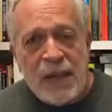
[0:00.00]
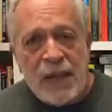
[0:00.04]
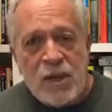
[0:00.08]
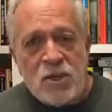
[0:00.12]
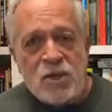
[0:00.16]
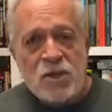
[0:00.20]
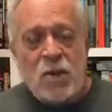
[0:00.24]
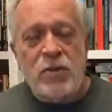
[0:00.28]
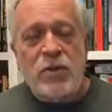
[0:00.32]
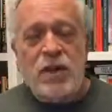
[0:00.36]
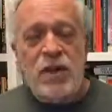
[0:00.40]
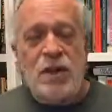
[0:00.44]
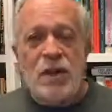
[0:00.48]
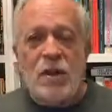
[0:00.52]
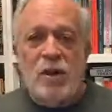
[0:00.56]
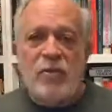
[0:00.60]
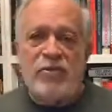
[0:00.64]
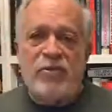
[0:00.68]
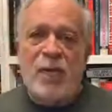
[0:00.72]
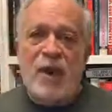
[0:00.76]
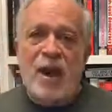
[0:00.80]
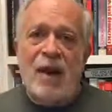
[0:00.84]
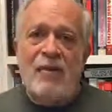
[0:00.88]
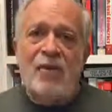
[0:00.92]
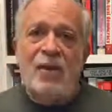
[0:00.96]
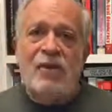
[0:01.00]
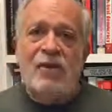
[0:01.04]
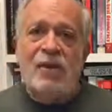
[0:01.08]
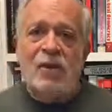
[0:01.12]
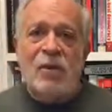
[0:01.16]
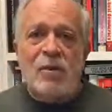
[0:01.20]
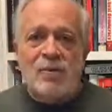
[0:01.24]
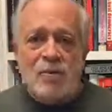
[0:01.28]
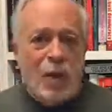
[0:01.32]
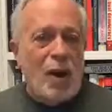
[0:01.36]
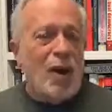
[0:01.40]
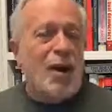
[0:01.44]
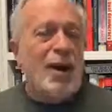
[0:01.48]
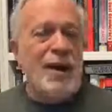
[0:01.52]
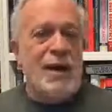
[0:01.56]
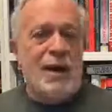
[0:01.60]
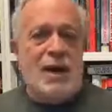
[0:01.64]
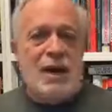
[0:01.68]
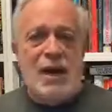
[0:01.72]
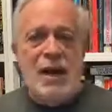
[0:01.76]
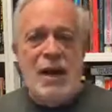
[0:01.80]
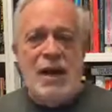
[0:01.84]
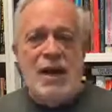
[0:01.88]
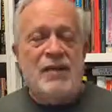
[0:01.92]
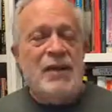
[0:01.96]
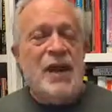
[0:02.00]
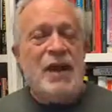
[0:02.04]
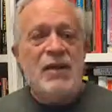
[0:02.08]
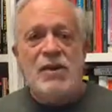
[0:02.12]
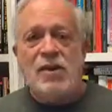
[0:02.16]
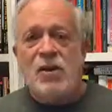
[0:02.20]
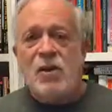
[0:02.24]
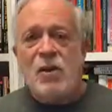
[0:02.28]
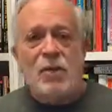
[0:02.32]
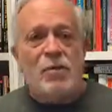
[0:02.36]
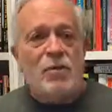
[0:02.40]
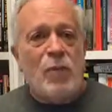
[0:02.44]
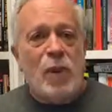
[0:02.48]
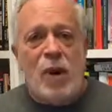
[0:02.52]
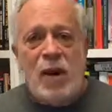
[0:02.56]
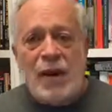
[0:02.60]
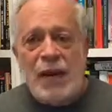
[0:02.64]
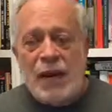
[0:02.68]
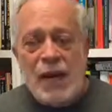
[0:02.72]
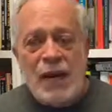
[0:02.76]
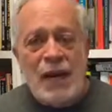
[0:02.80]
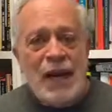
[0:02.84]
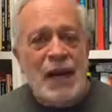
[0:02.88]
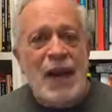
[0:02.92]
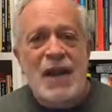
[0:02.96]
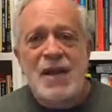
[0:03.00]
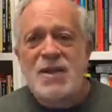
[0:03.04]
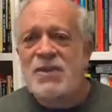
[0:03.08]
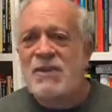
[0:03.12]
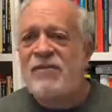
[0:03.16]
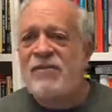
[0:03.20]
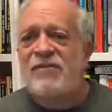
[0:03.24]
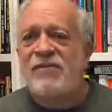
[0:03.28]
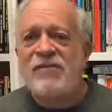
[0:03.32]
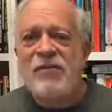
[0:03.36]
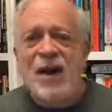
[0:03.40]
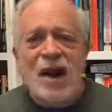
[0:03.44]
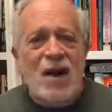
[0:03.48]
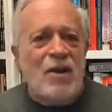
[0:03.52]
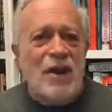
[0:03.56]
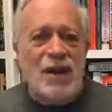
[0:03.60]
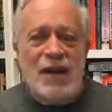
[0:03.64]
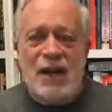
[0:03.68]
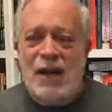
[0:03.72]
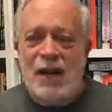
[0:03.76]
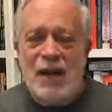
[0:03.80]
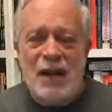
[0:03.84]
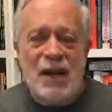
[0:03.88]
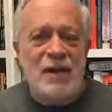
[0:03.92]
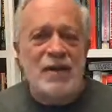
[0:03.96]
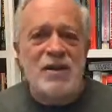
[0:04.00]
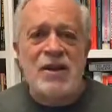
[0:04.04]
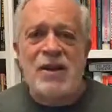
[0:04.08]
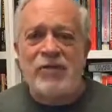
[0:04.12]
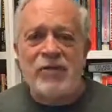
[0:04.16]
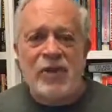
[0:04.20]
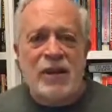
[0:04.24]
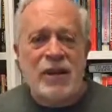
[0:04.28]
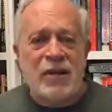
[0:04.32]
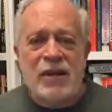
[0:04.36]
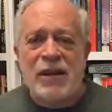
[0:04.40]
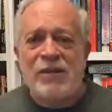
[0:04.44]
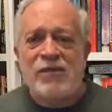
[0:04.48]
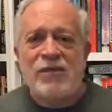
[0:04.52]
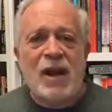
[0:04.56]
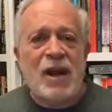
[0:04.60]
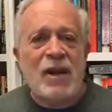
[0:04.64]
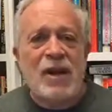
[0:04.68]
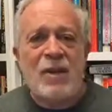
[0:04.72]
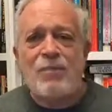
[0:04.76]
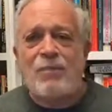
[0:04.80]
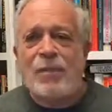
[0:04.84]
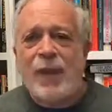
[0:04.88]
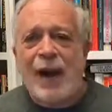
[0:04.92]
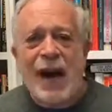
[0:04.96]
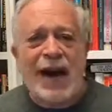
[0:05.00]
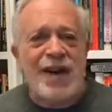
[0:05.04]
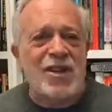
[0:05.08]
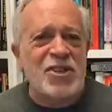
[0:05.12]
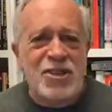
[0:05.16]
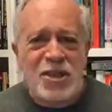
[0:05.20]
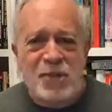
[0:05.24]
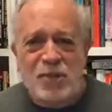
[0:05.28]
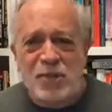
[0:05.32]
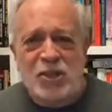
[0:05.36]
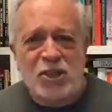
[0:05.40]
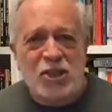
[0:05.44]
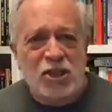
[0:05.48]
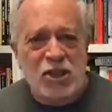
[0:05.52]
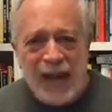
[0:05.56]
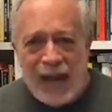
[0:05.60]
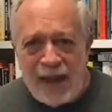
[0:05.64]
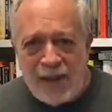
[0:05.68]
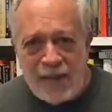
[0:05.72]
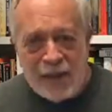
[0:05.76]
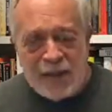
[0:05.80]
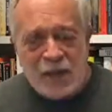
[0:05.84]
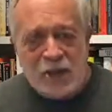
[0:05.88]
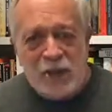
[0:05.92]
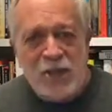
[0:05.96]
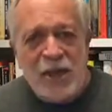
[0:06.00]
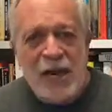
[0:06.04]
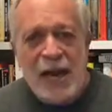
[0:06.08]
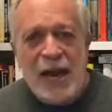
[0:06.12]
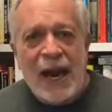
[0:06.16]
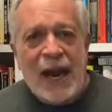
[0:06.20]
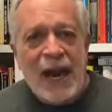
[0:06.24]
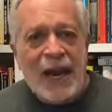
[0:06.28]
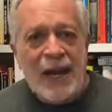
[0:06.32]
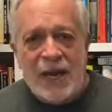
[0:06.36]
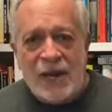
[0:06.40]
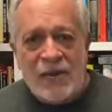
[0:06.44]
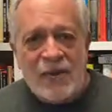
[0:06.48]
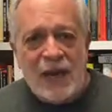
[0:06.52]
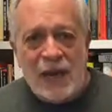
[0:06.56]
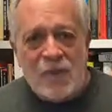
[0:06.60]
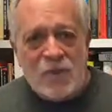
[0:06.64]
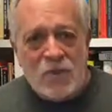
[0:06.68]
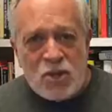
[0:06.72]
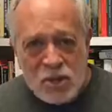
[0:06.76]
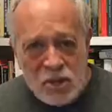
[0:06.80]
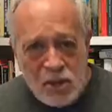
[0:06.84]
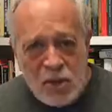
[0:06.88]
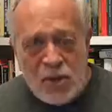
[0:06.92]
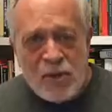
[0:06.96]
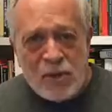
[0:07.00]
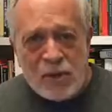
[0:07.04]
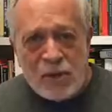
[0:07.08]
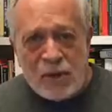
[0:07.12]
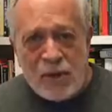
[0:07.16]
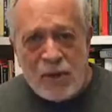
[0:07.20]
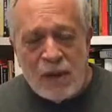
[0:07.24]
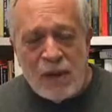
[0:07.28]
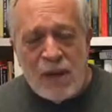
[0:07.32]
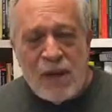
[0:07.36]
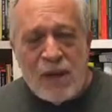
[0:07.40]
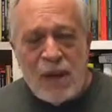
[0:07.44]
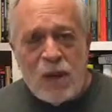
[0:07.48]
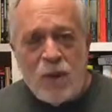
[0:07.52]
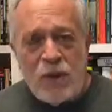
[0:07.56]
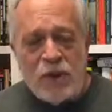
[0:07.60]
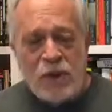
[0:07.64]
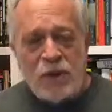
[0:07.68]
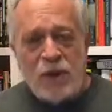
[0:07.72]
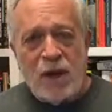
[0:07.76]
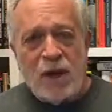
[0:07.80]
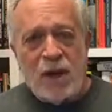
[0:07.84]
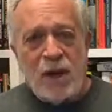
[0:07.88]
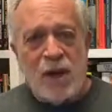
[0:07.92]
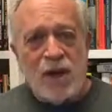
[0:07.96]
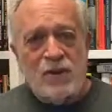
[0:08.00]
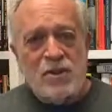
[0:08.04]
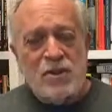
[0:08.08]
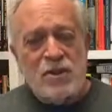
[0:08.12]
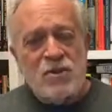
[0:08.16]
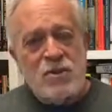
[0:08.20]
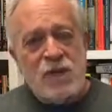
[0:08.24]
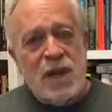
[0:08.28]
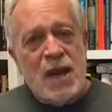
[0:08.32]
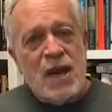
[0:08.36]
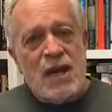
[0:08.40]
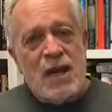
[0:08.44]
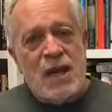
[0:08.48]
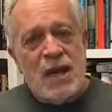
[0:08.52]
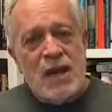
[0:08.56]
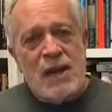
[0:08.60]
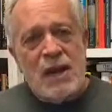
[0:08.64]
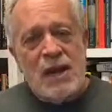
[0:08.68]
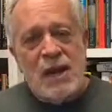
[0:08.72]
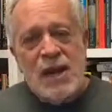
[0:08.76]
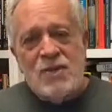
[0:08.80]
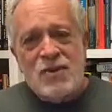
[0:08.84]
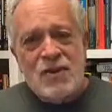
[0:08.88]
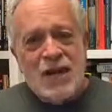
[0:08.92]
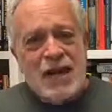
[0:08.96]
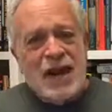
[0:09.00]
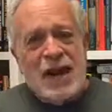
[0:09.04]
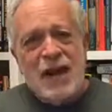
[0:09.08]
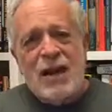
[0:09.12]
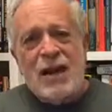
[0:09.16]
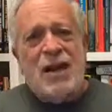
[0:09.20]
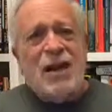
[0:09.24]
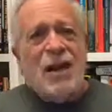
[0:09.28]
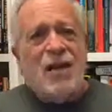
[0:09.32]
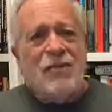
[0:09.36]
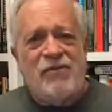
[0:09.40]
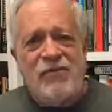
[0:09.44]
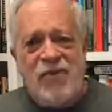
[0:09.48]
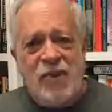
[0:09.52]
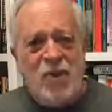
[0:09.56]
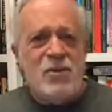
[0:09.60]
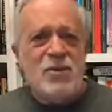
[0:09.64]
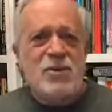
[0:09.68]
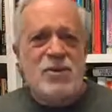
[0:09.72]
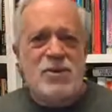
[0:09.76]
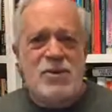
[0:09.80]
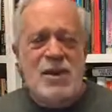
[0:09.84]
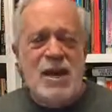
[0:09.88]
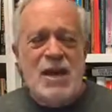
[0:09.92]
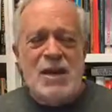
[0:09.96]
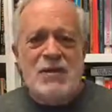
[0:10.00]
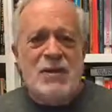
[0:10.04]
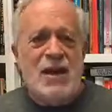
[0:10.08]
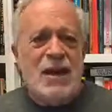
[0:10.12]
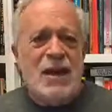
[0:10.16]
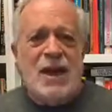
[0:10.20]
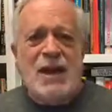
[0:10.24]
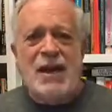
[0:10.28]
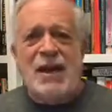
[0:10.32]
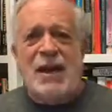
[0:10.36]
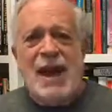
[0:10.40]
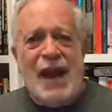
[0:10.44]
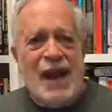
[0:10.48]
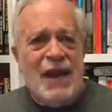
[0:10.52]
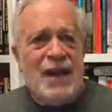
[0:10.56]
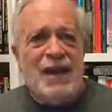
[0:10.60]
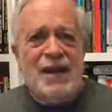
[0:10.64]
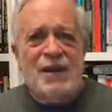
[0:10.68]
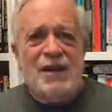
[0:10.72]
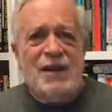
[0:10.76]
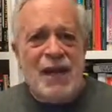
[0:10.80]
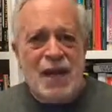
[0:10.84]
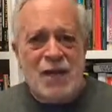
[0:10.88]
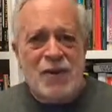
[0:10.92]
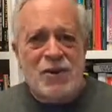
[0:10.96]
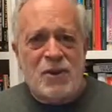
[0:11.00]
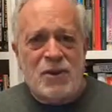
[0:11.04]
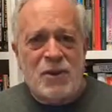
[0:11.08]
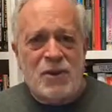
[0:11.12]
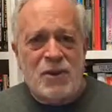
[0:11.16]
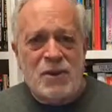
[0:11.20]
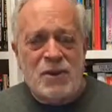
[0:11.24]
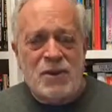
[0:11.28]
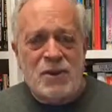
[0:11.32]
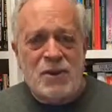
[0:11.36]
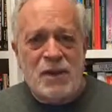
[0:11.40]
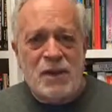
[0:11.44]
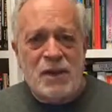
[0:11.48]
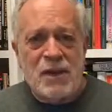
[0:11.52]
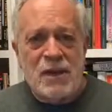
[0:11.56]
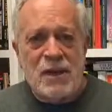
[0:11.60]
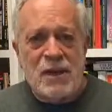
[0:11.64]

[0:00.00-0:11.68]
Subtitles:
So that if you have a third party, that third party is a very difficult, if not impossible, challenge anytime soon with regard to getting enough votes, to getting any electors.